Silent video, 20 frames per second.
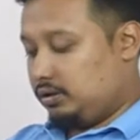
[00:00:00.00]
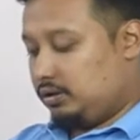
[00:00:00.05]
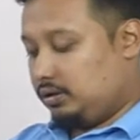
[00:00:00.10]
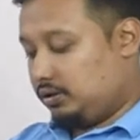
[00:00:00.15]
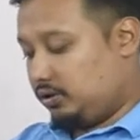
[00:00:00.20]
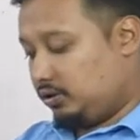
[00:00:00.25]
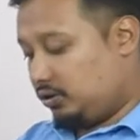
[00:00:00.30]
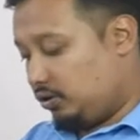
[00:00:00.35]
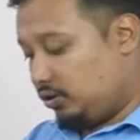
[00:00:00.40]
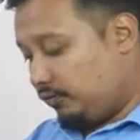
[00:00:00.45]

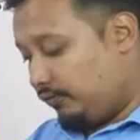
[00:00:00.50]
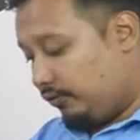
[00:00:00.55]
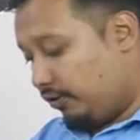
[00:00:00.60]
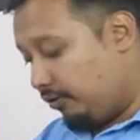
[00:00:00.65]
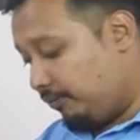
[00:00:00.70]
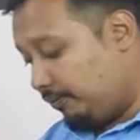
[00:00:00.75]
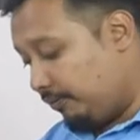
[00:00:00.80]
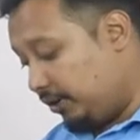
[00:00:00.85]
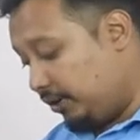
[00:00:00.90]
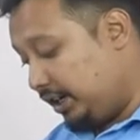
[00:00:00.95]
So
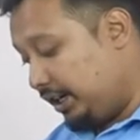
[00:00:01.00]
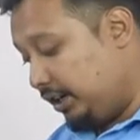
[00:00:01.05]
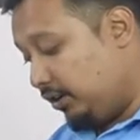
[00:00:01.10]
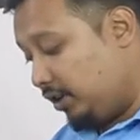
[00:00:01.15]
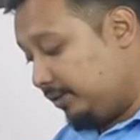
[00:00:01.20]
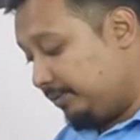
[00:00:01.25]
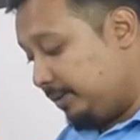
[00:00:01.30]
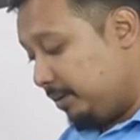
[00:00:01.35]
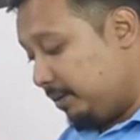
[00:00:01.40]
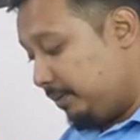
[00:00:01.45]
for putting the
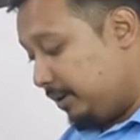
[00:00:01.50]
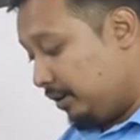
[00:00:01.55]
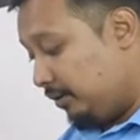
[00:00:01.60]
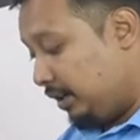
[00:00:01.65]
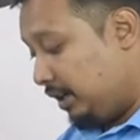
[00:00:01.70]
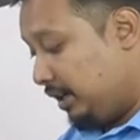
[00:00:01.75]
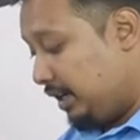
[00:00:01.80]
hot melt powder,